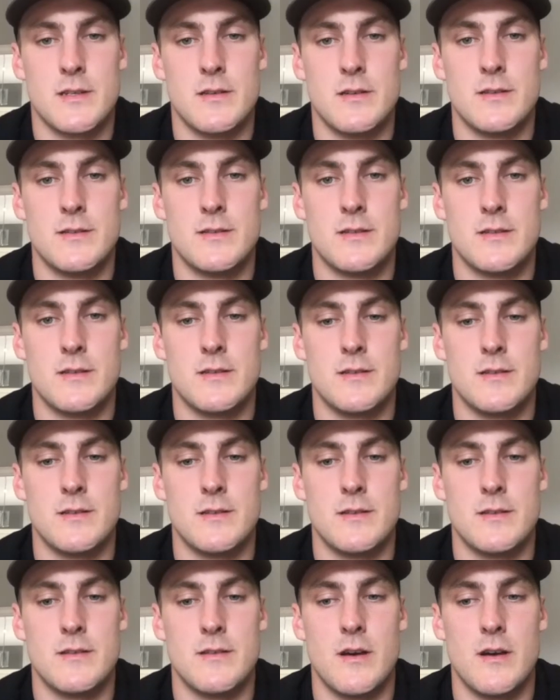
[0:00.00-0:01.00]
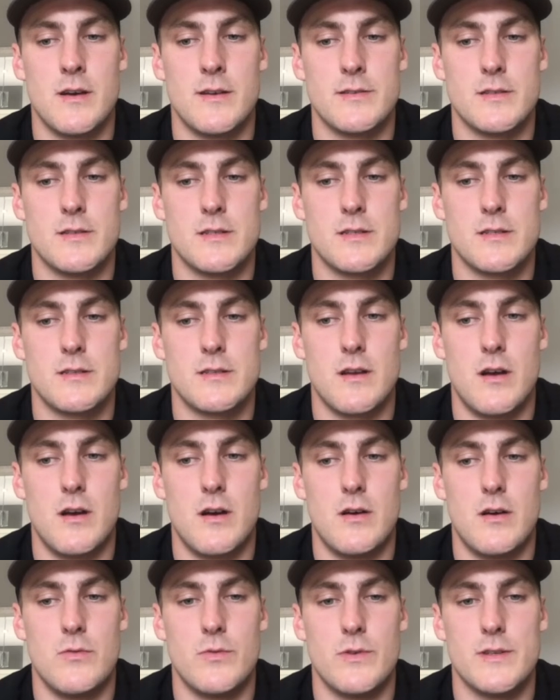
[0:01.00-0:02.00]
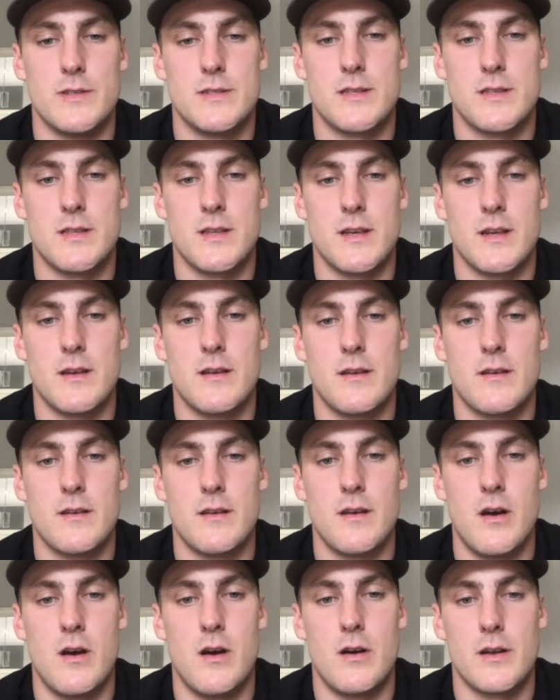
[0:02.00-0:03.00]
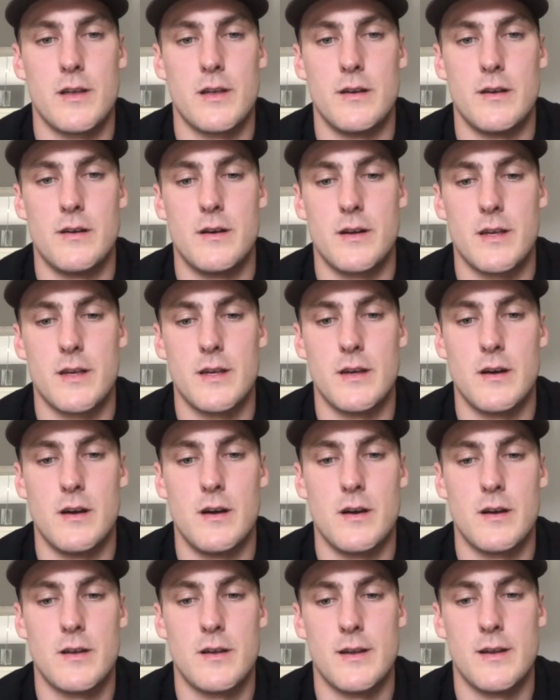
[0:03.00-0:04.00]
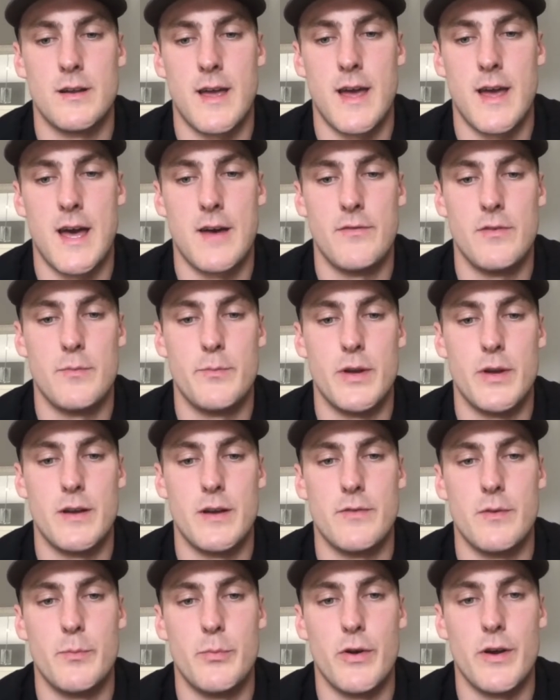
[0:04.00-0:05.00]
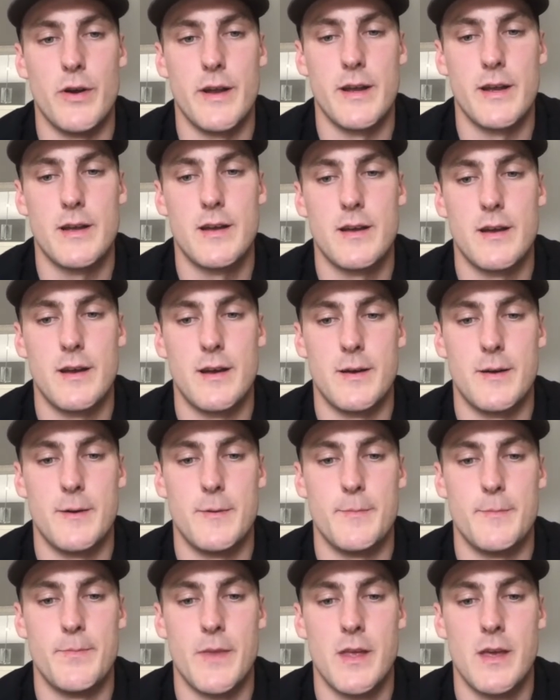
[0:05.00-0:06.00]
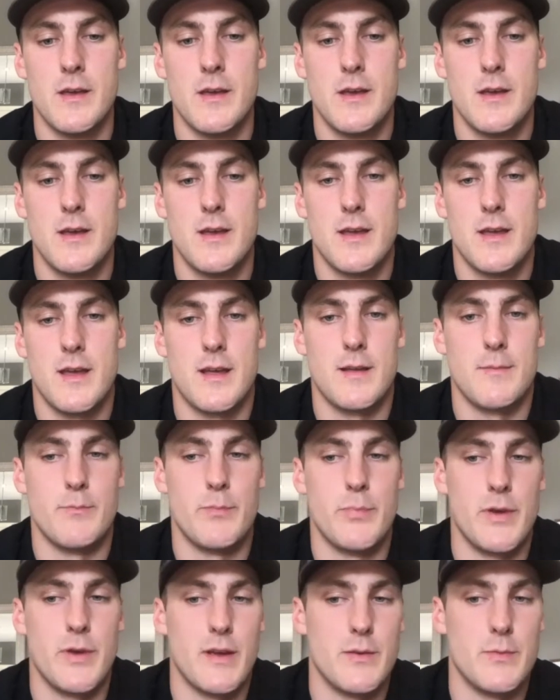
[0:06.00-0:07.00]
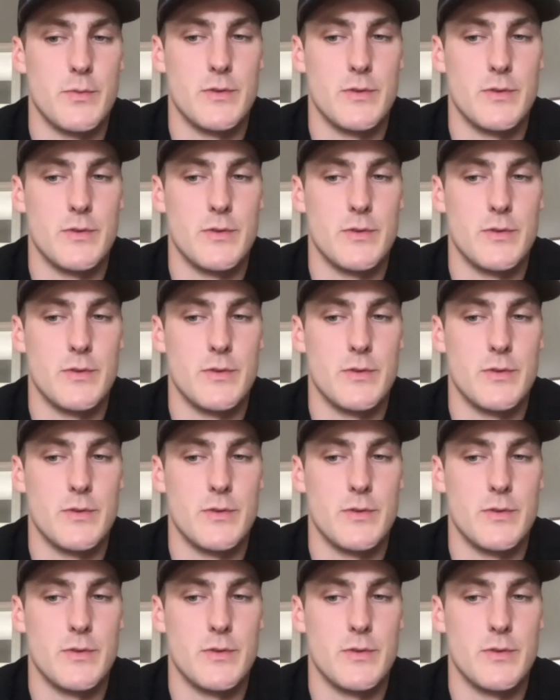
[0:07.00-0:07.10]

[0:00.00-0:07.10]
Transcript: good to not just always think hockey, and have a bit of a break. And be able